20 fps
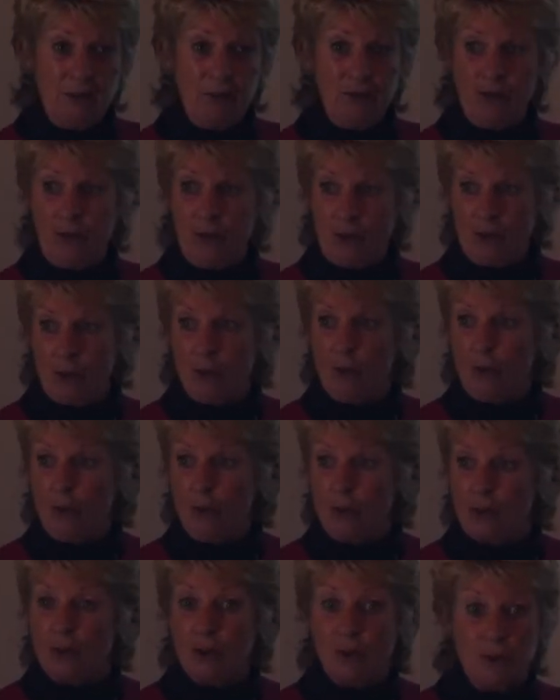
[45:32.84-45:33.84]
for us all
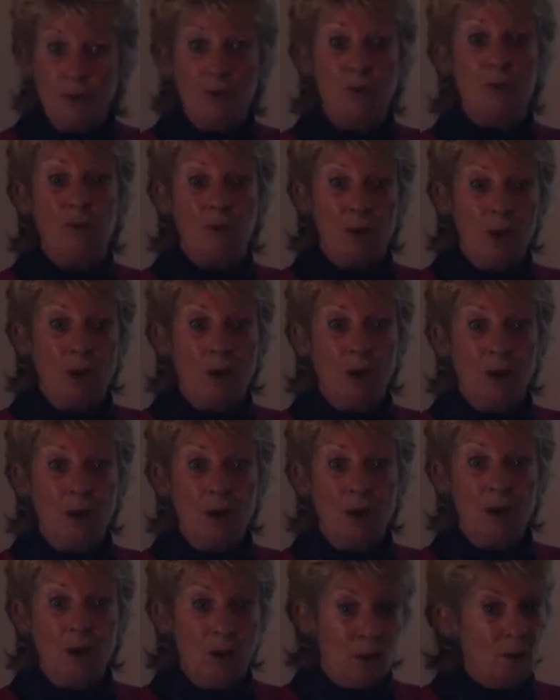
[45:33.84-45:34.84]
to
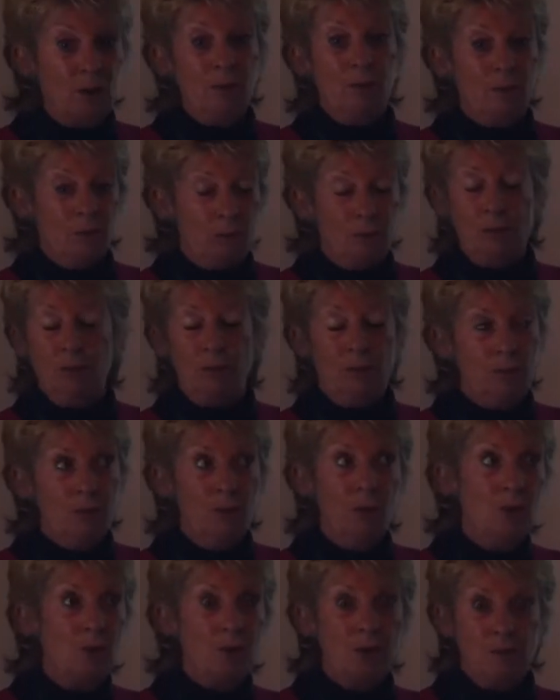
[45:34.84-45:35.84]

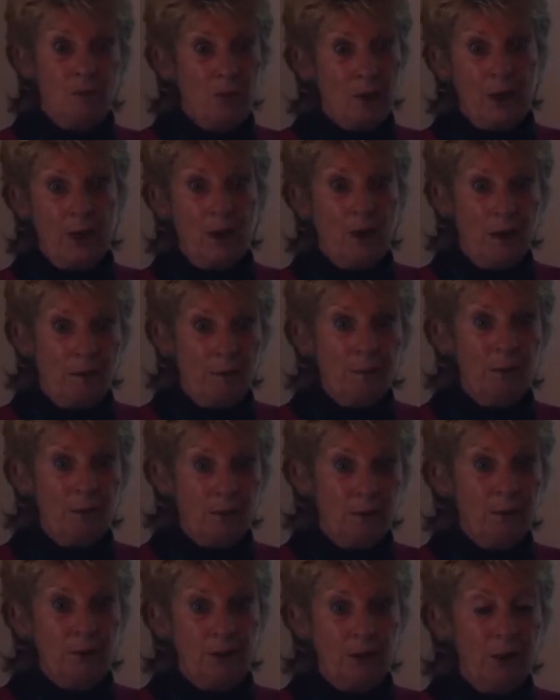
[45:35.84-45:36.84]
more than wake up,
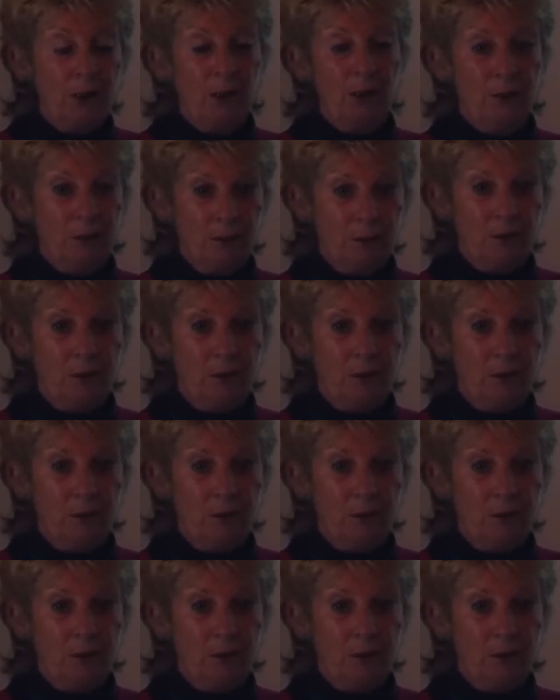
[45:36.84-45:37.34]
you know.